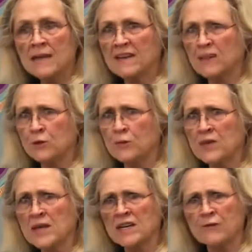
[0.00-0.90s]
Can you
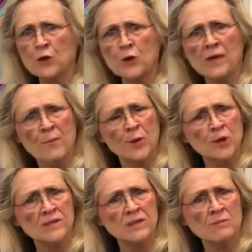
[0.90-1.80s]
think of who that
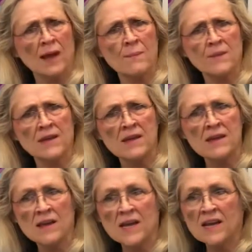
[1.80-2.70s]
person might
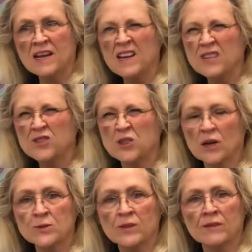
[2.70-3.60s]
be?
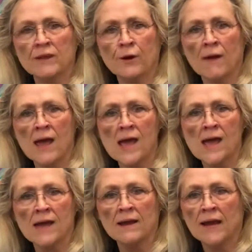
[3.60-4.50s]
Starts with the letter
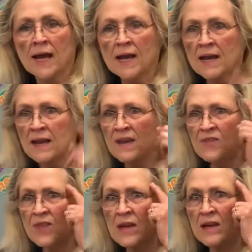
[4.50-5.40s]
A.
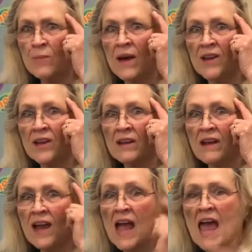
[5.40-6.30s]
Think about it,
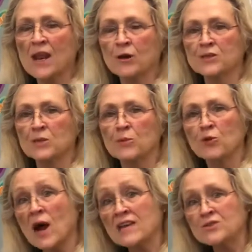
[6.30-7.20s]
and I'll
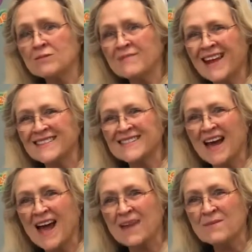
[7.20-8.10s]
surprise you next
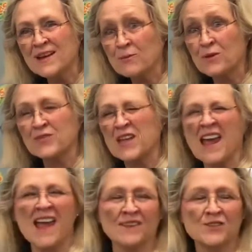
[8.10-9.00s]
time with the
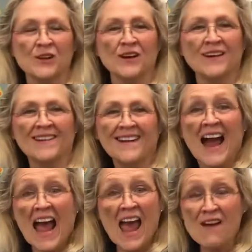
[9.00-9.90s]
answer.
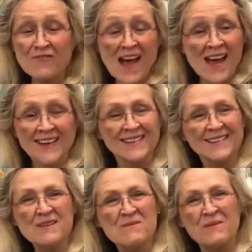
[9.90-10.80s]
Have fun.
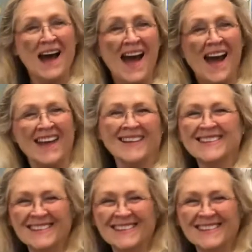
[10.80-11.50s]
Bye.